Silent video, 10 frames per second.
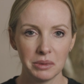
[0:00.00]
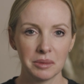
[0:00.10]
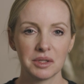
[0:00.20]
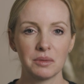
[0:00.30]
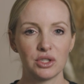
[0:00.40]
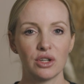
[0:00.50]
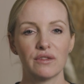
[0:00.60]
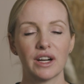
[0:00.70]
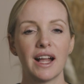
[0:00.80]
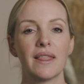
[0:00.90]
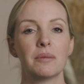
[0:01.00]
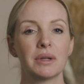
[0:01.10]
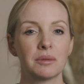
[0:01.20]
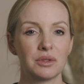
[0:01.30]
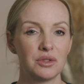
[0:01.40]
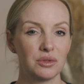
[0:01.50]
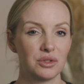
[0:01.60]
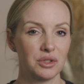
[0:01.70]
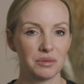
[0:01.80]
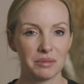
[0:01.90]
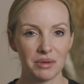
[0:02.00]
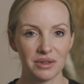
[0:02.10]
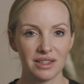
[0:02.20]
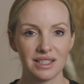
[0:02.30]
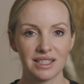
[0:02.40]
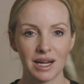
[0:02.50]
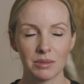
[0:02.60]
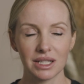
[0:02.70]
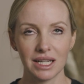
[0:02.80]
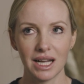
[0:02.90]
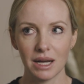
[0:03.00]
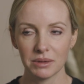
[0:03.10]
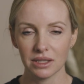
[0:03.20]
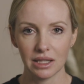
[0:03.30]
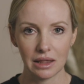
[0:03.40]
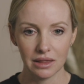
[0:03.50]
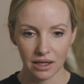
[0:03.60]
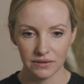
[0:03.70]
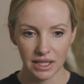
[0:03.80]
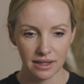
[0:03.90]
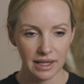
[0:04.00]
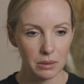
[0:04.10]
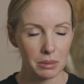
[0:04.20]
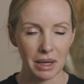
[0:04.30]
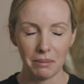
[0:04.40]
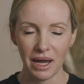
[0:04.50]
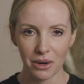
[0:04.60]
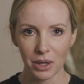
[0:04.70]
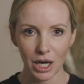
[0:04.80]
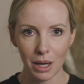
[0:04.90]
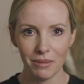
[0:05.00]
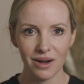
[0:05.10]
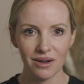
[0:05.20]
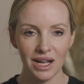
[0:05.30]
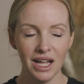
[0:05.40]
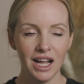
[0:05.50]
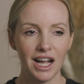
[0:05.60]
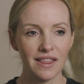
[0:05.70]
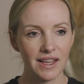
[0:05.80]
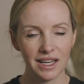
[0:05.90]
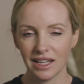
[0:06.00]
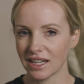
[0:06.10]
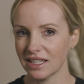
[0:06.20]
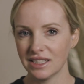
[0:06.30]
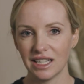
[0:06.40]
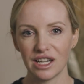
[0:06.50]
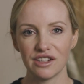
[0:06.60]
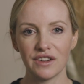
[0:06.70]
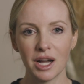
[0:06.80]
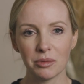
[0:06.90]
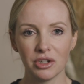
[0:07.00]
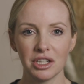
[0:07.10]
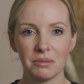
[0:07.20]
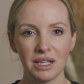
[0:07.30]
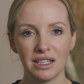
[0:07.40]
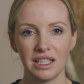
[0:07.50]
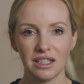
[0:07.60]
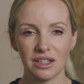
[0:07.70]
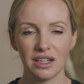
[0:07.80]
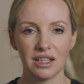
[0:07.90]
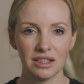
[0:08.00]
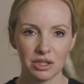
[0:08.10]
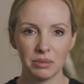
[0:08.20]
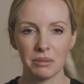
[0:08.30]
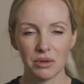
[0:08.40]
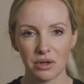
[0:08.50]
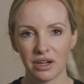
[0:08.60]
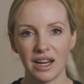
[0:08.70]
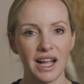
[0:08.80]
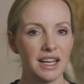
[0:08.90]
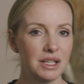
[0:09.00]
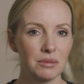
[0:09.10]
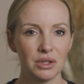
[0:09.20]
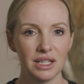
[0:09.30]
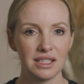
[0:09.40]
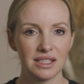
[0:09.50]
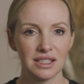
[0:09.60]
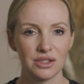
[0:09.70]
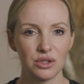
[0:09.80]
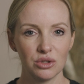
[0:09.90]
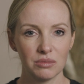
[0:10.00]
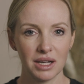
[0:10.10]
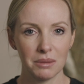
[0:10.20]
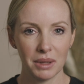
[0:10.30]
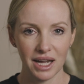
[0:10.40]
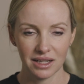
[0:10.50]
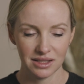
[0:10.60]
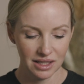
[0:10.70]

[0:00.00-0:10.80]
able to switch over and then be able to dual shoot with both of these cameras. I absolutely loved it. They were my power combo. And then, like I said, I've upgraded my gear a little bit more and added more lenses to my bags.